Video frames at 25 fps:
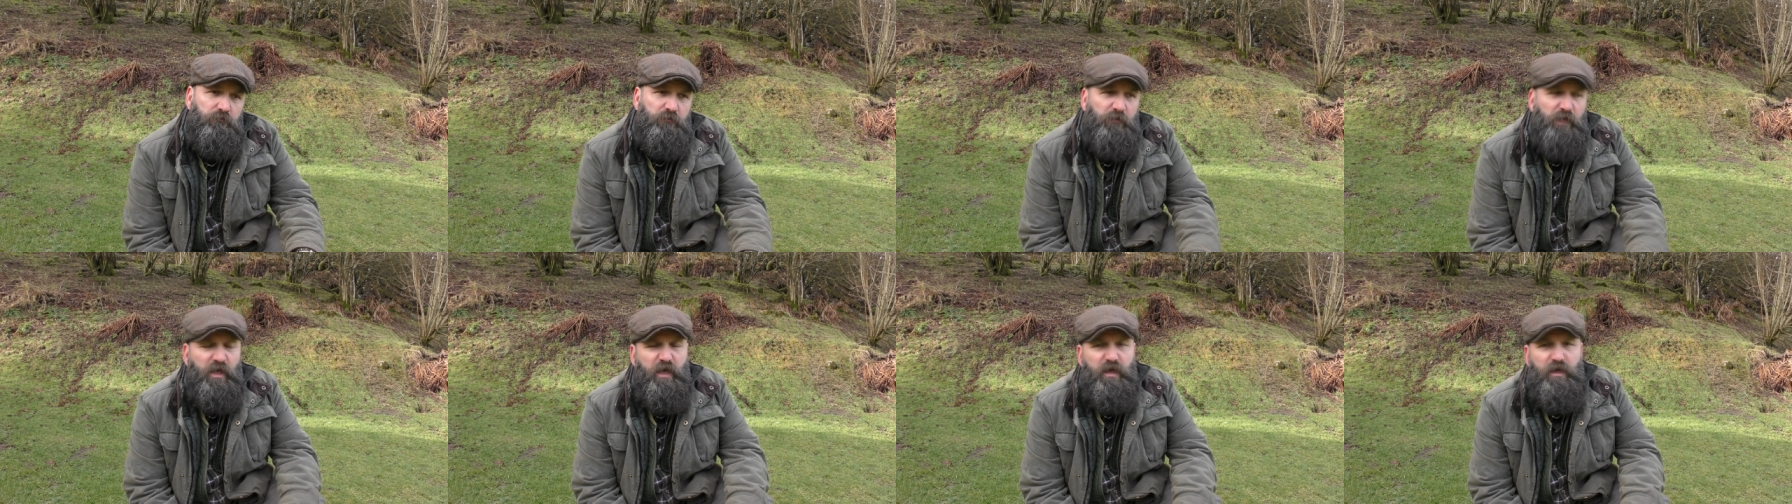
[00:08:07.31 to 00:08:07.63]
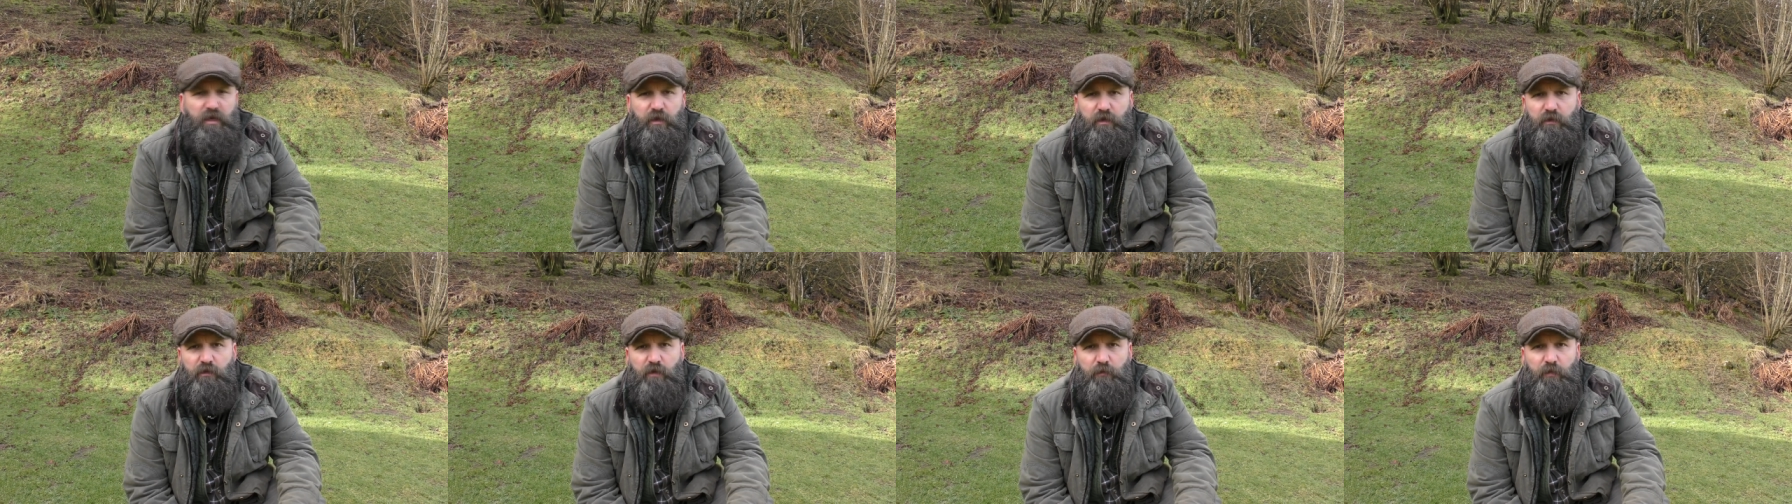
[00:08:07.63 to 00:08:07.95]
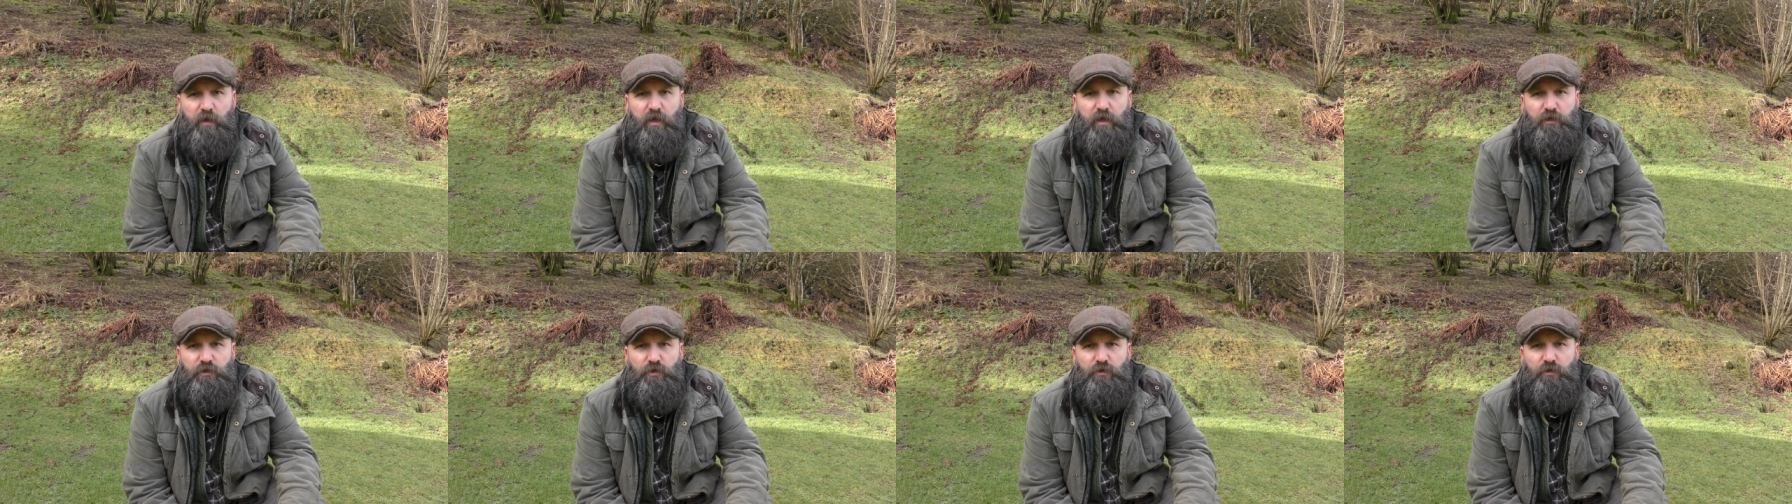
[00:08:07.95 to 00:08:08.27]
Yeah, they
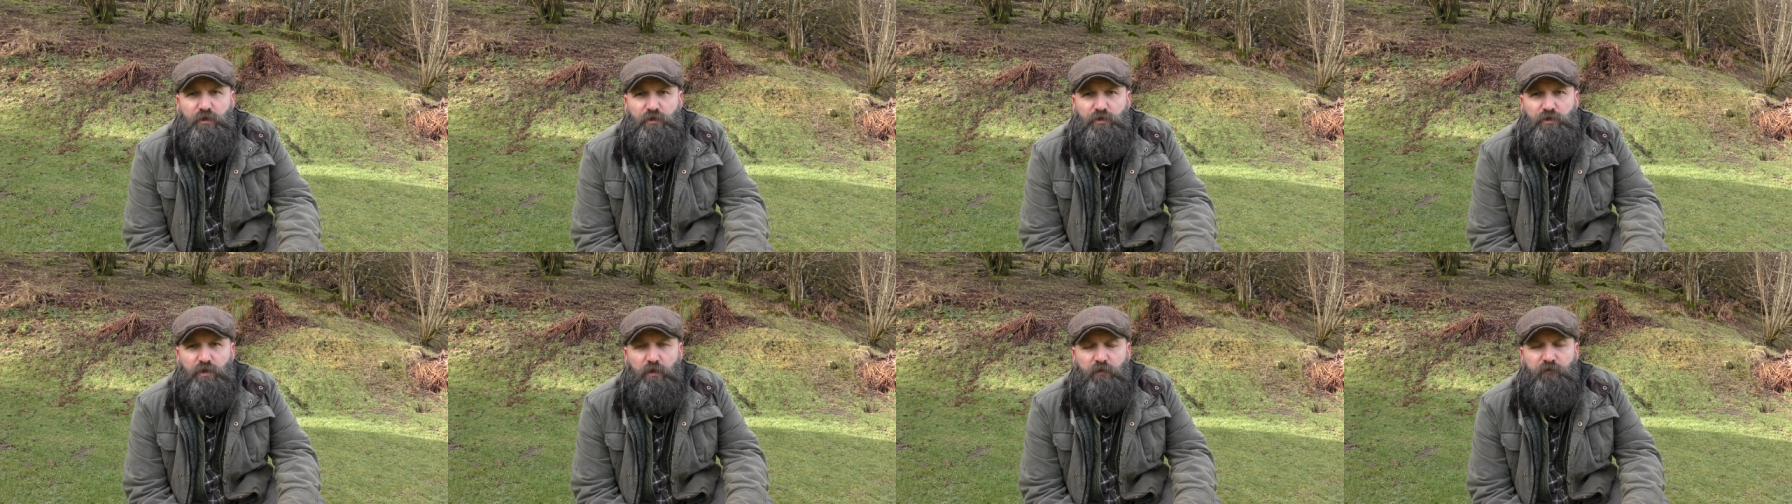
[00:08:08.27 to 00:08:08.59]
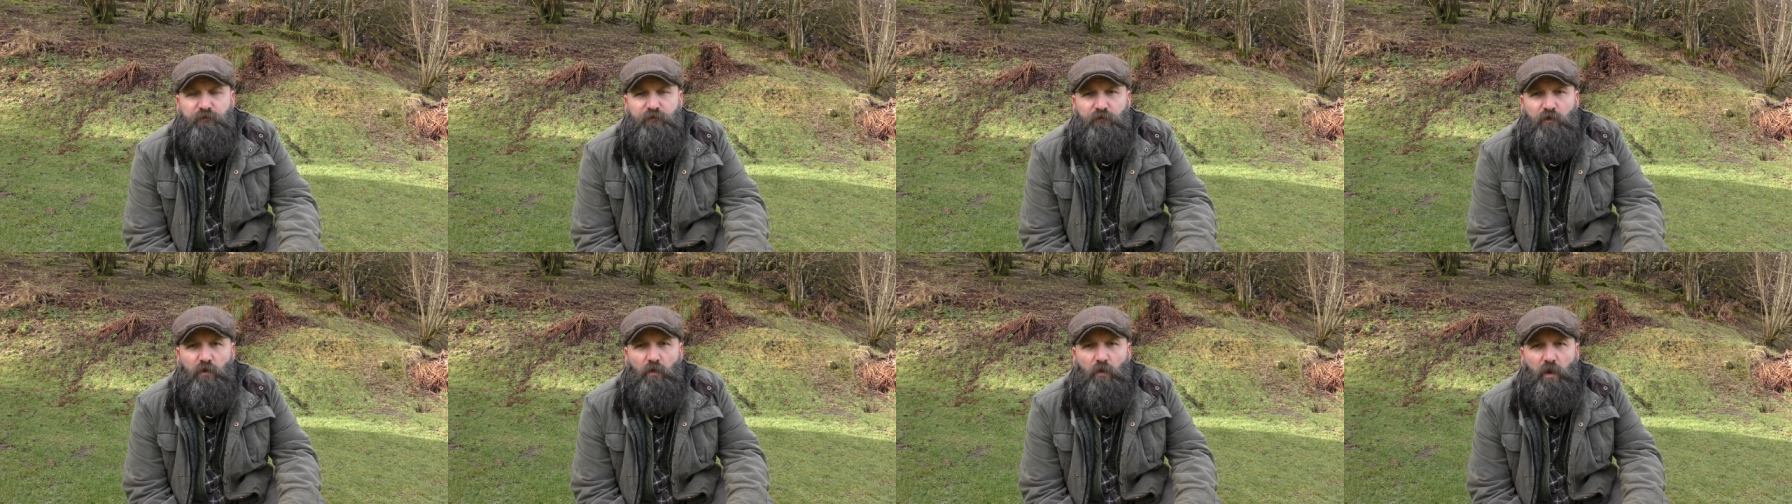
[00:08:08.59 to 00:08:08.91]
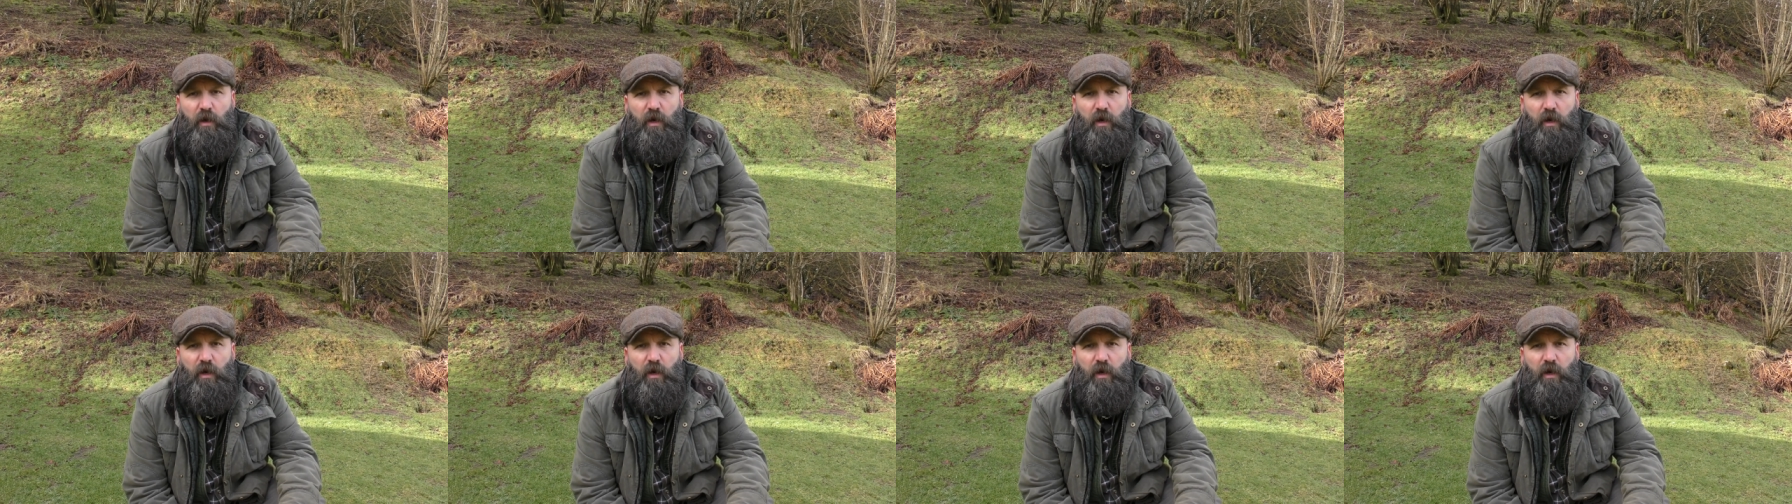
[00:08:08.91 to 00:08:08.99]
may do the job for a